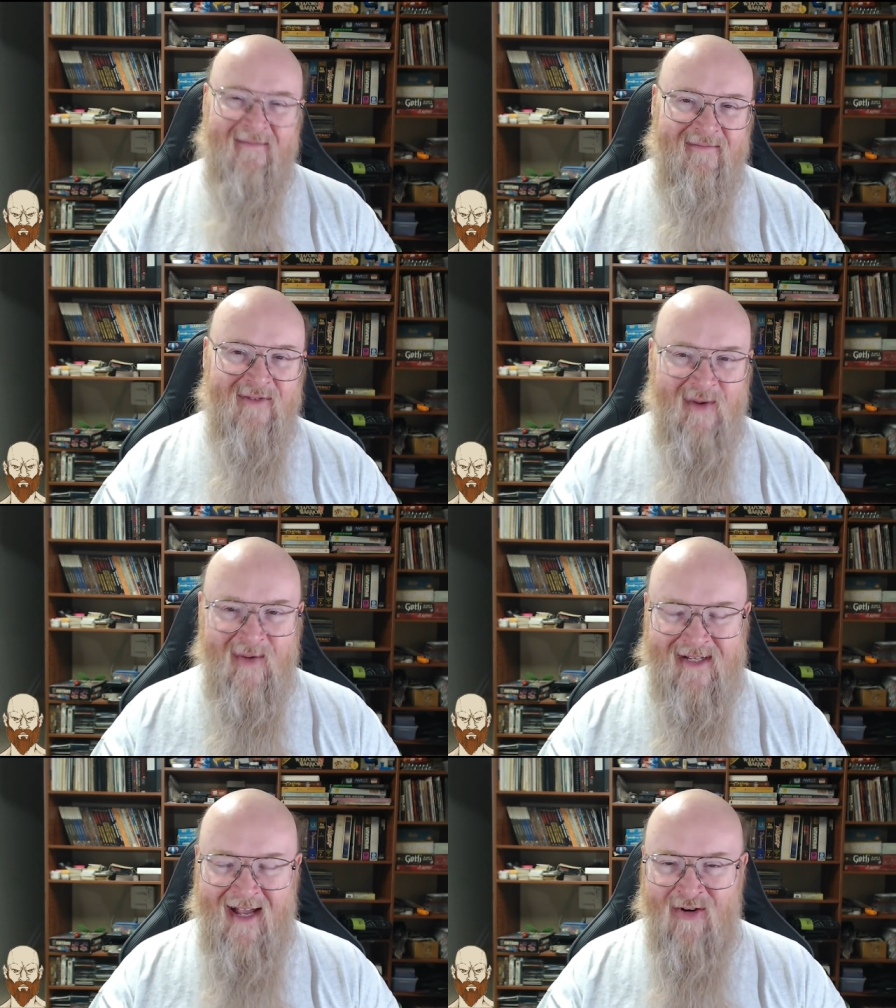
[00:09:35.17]
shall
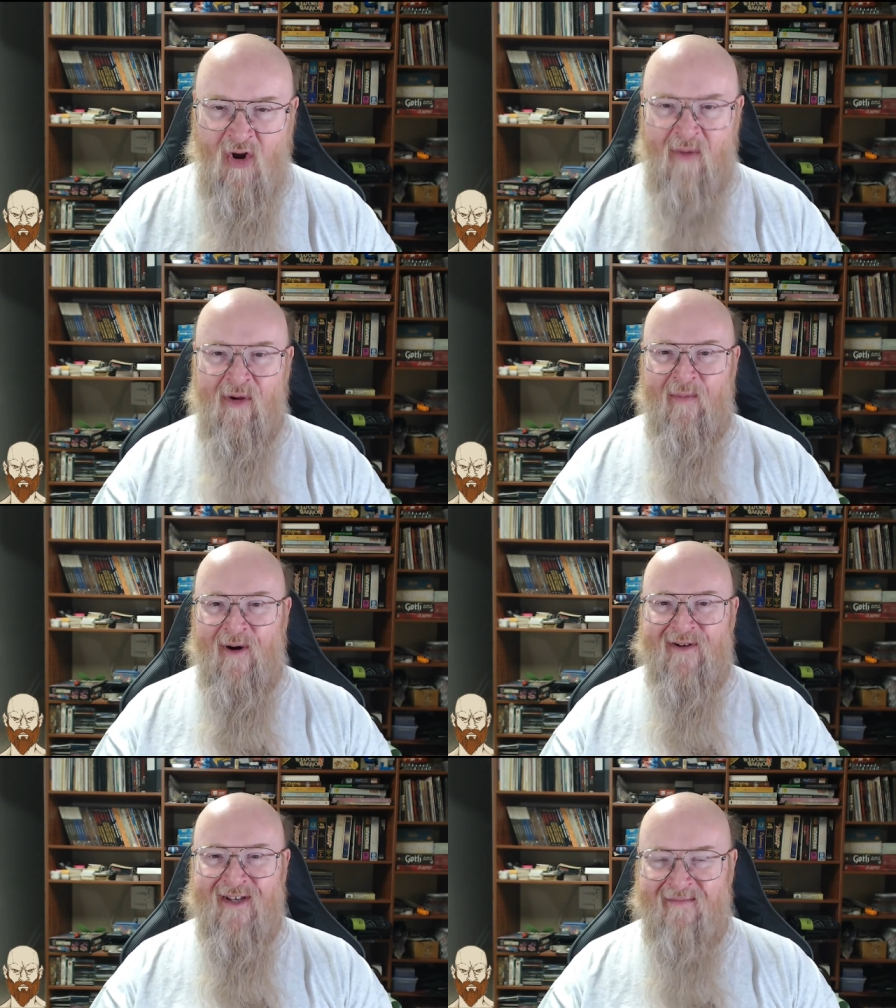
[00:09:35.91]
we say a normal
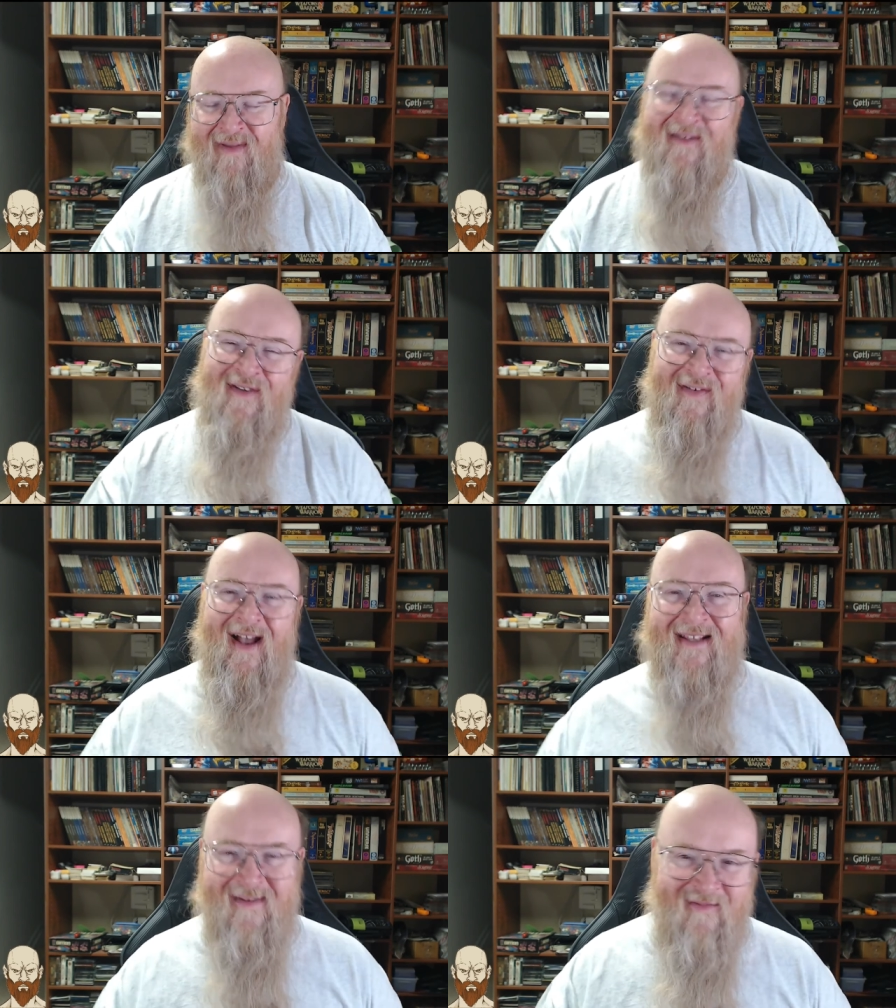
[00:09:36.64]
person but if you've
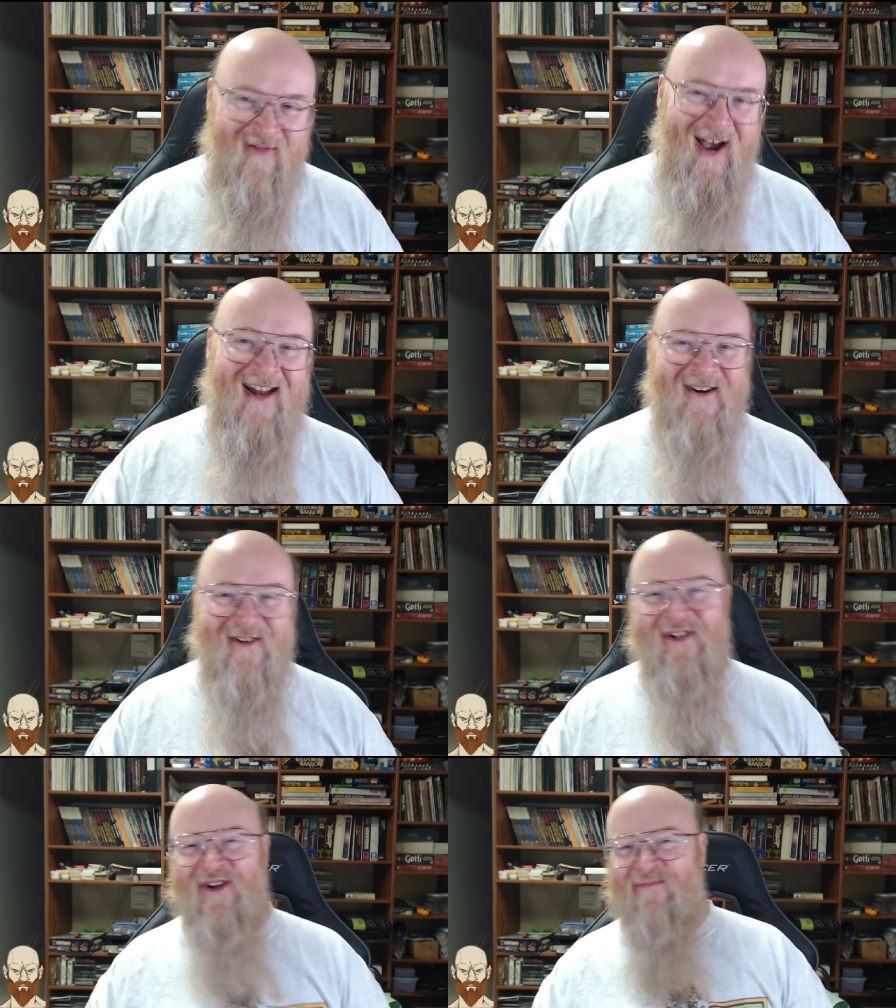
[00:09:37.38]
got some
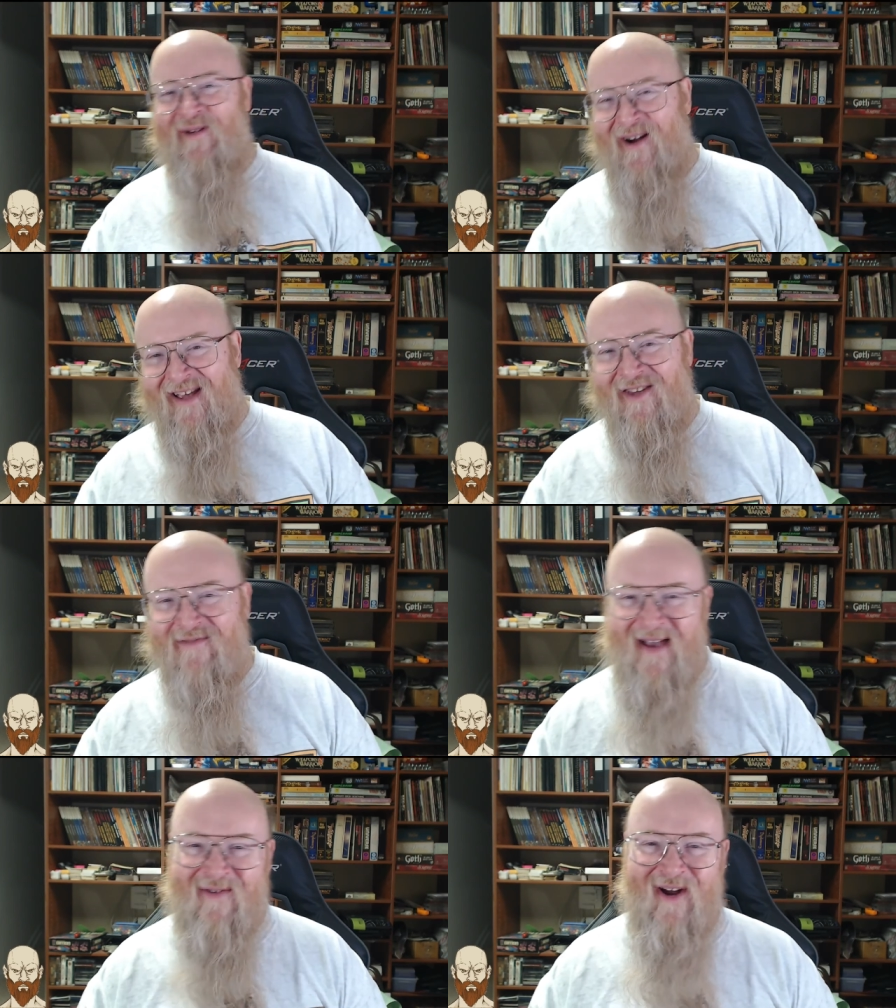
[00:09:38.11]
fighters in your party you
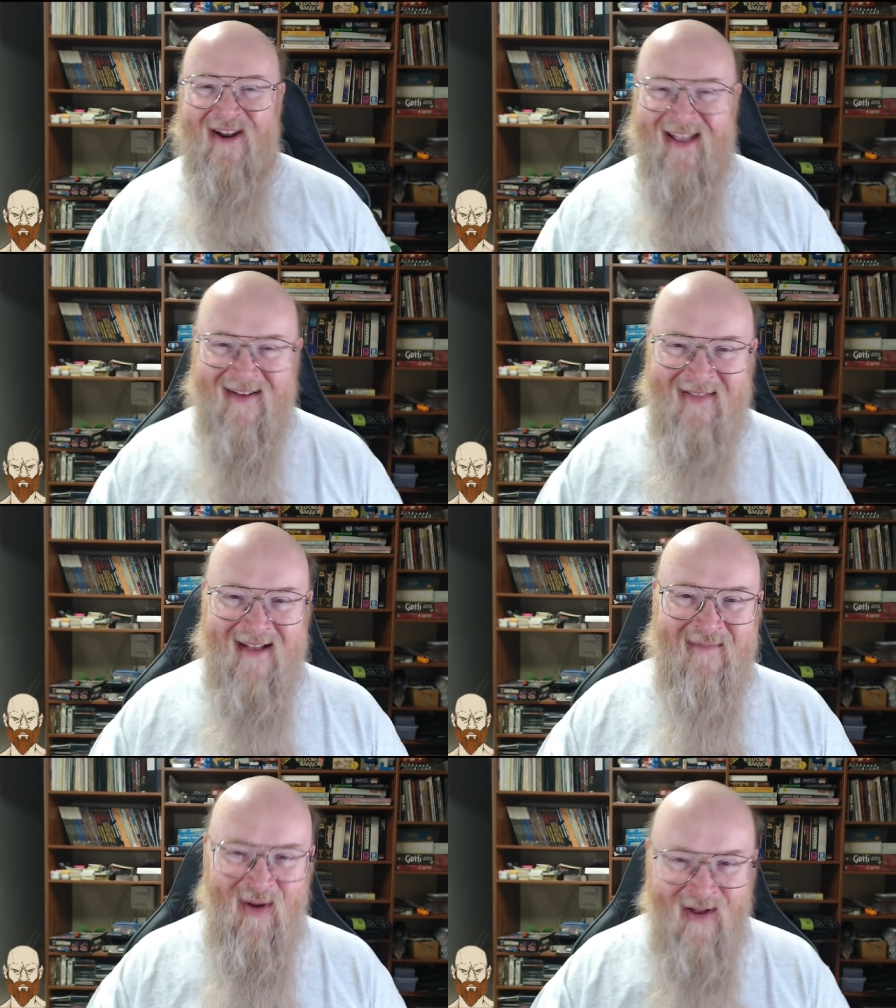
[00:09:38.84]
may want to give
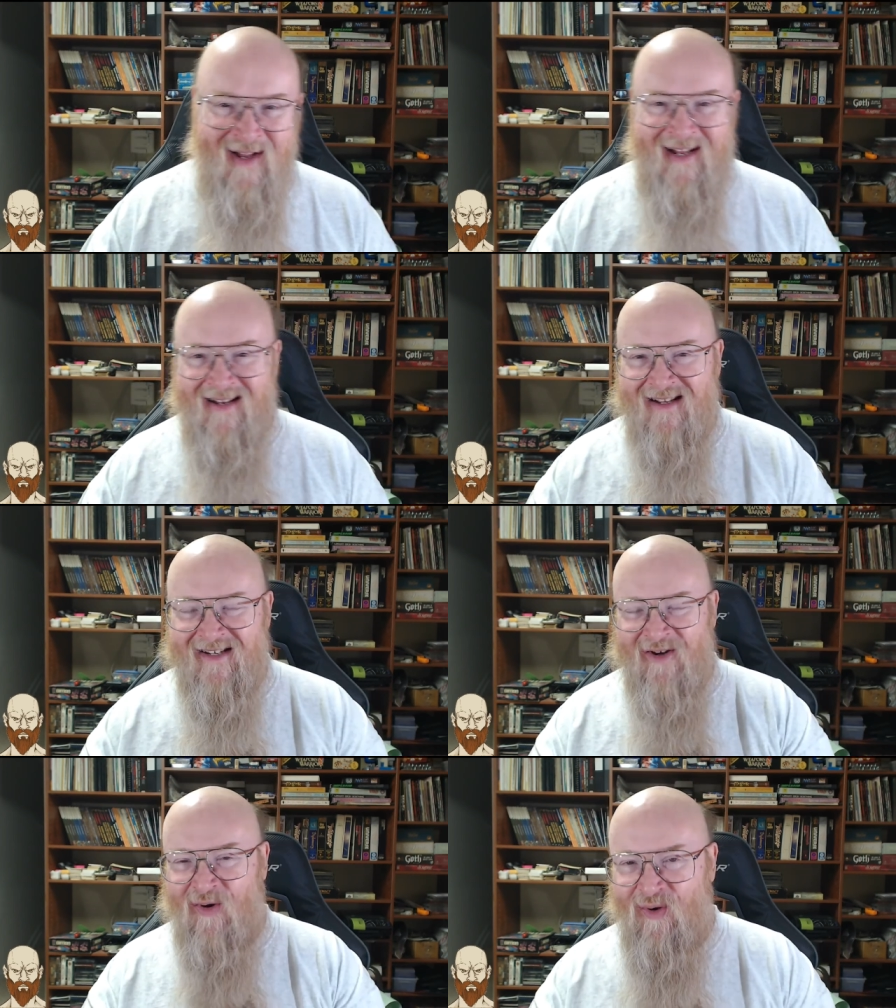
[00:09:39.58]
them a, at
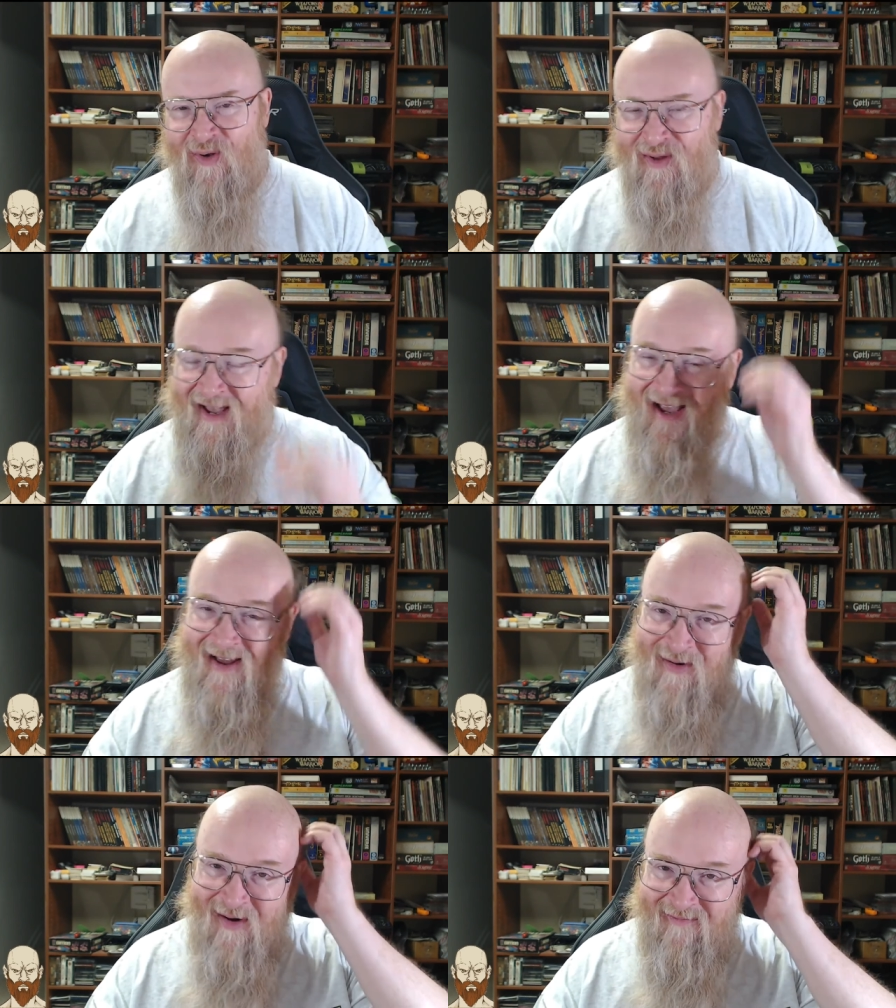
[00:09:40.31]
least a whole
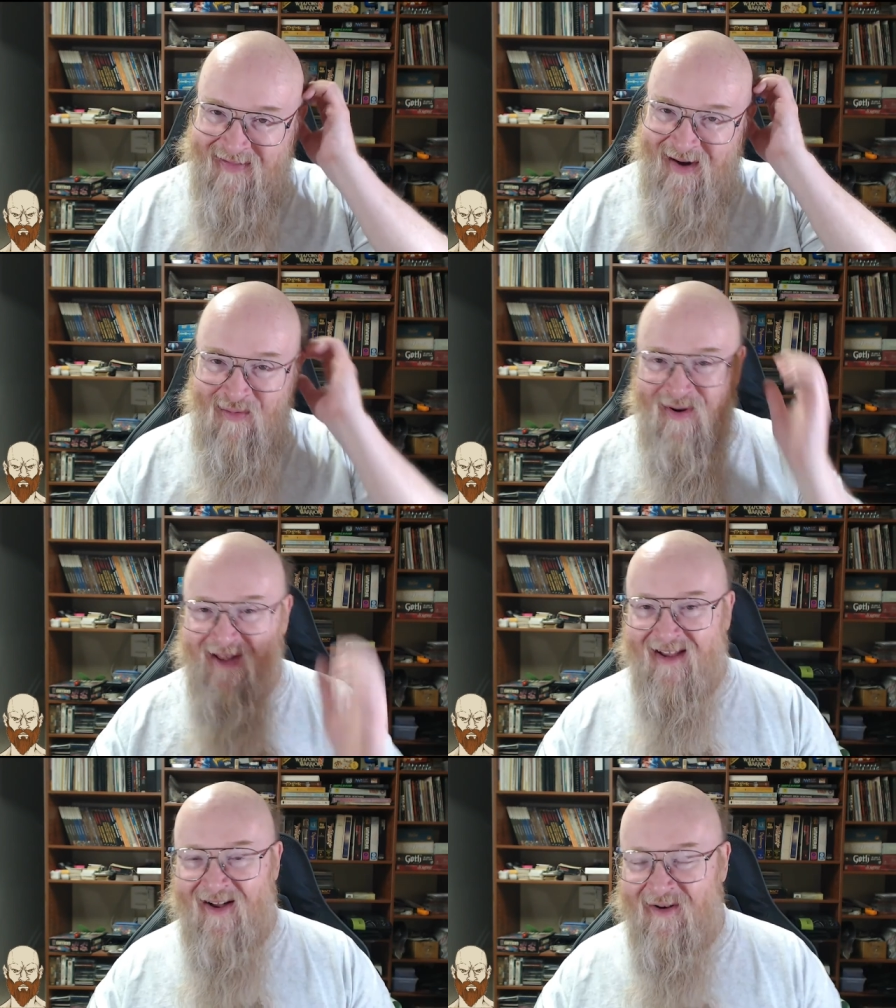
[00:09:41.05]
head or if they're
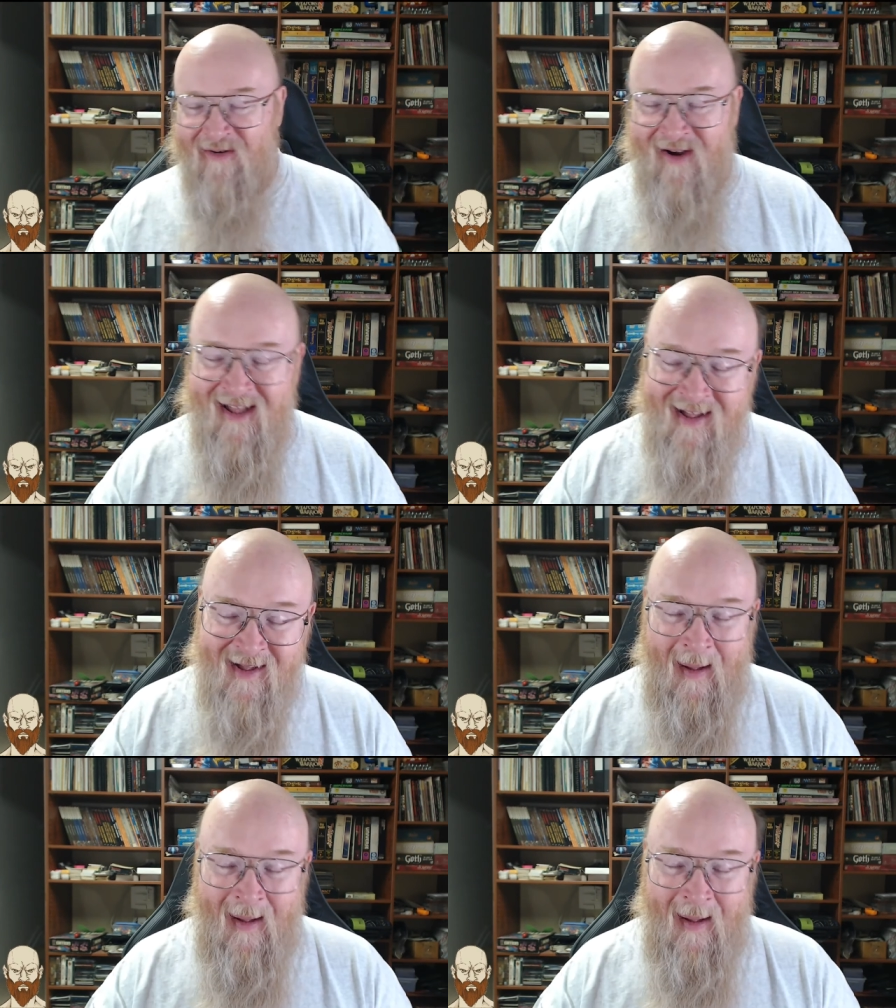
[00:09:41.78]
really hungry